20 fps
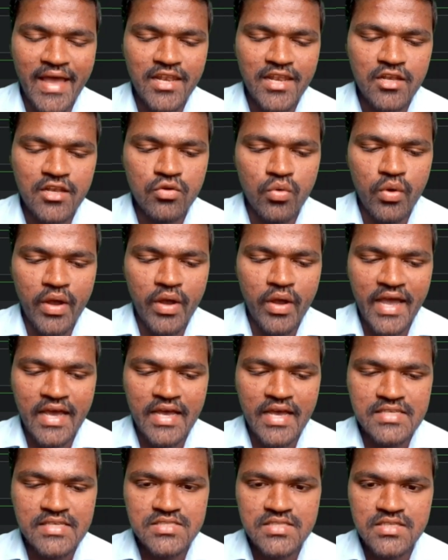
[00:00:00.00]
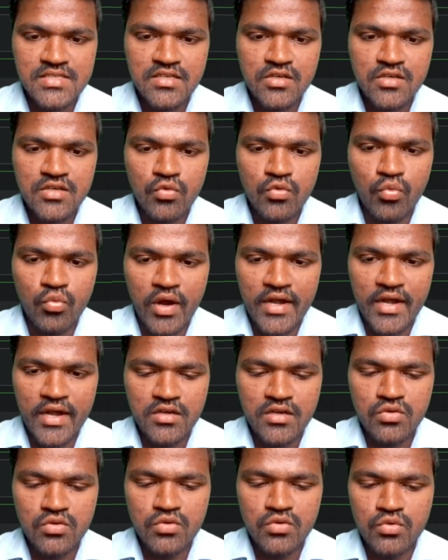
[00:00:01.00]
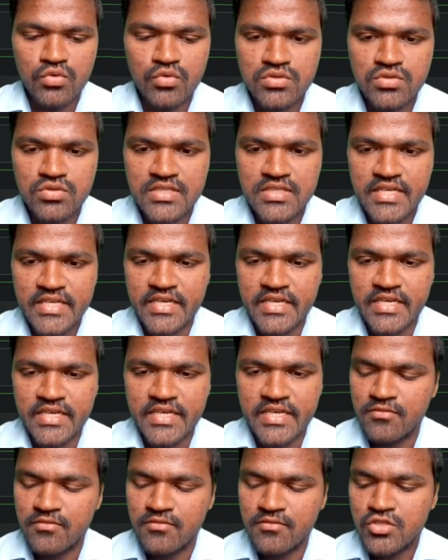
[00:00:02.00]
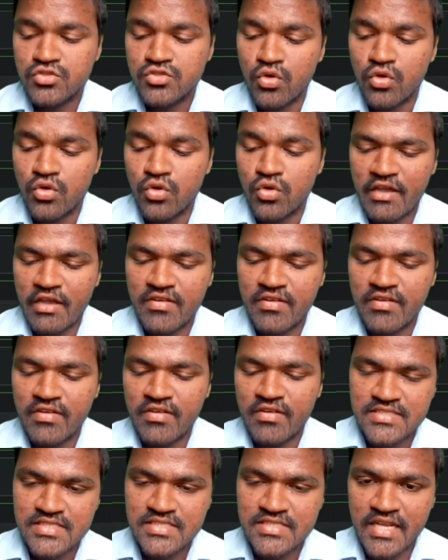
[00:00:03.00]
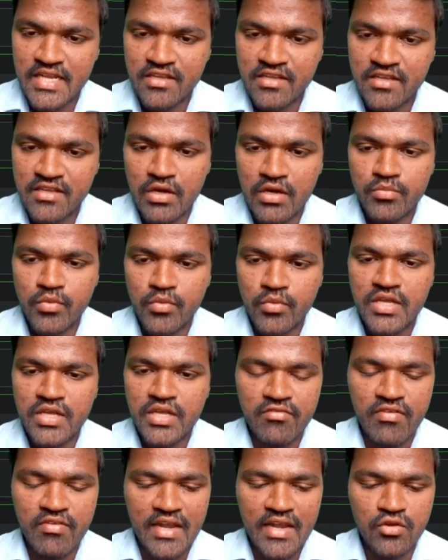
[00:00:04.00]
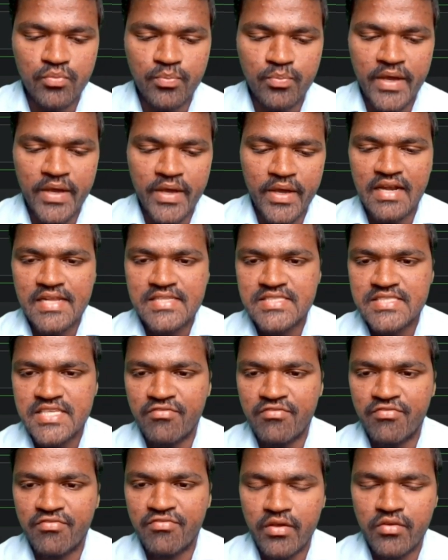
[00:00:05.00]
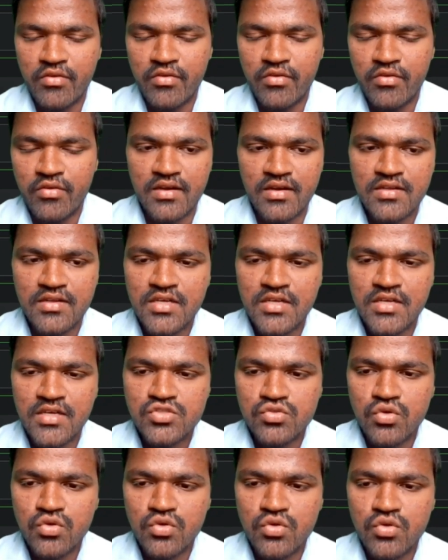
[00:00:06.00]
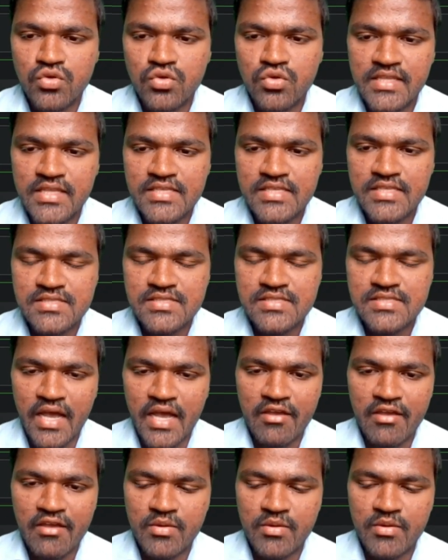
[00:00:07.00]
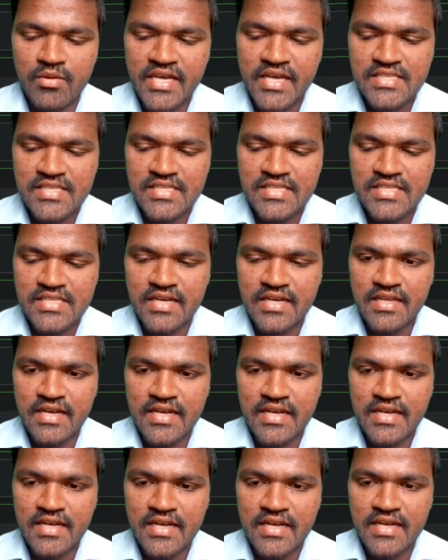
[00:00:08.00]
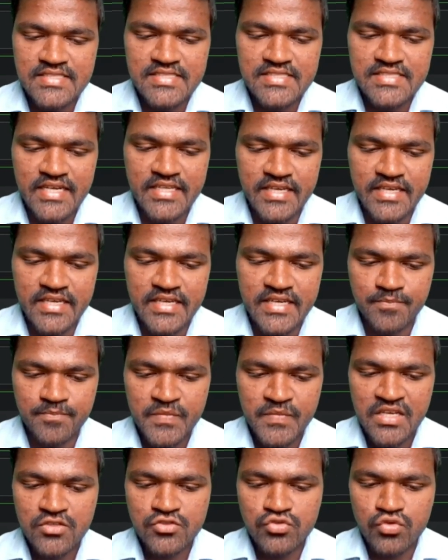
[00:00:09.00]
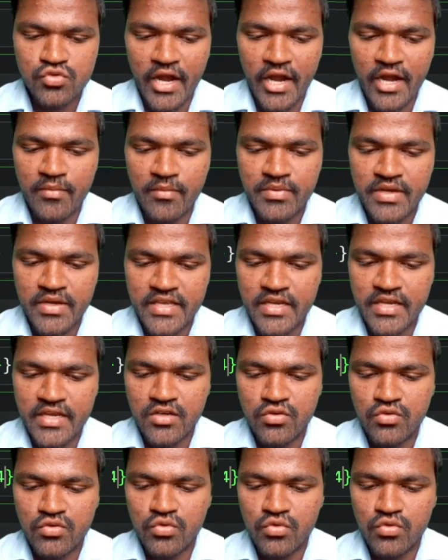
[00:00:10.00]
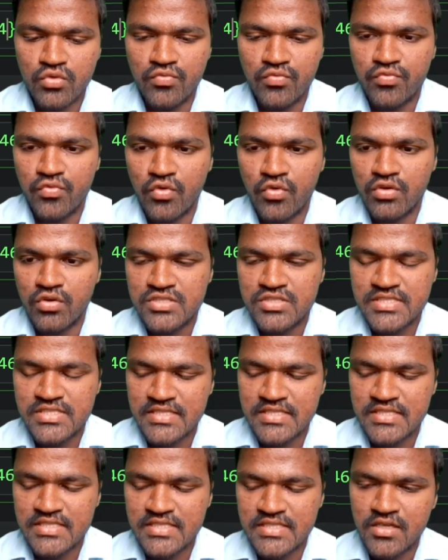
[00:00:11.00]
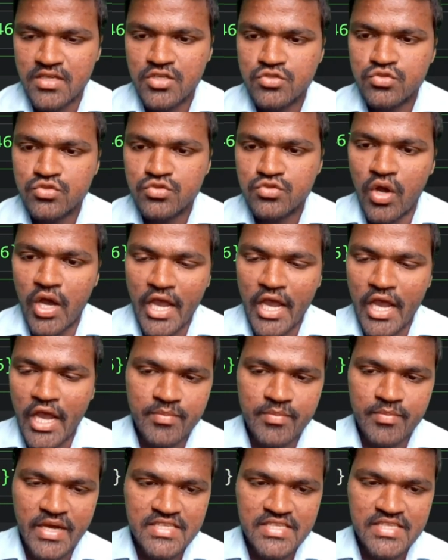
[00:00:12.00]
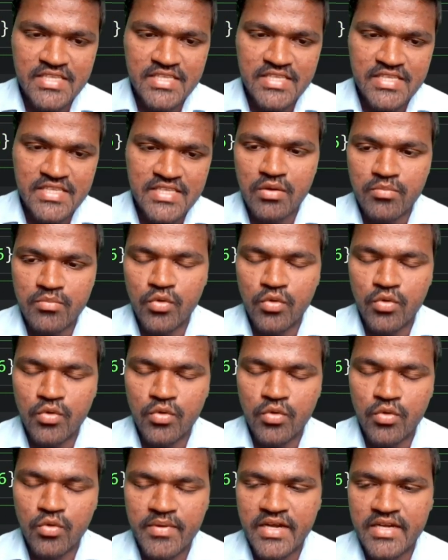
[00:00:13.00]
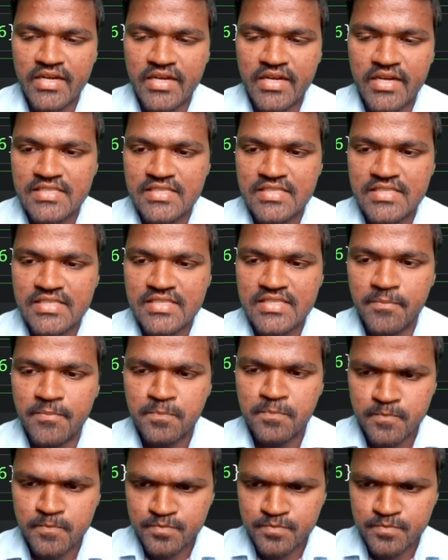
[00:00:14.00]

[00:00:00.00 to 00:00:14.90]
value as 1, 2, 3 here. So I will considering one more key value pair, let's say 5 here. So in this, I will be considering, let's say, set here. So I am taking 2, 4, 6. So I will consider one more element, let's say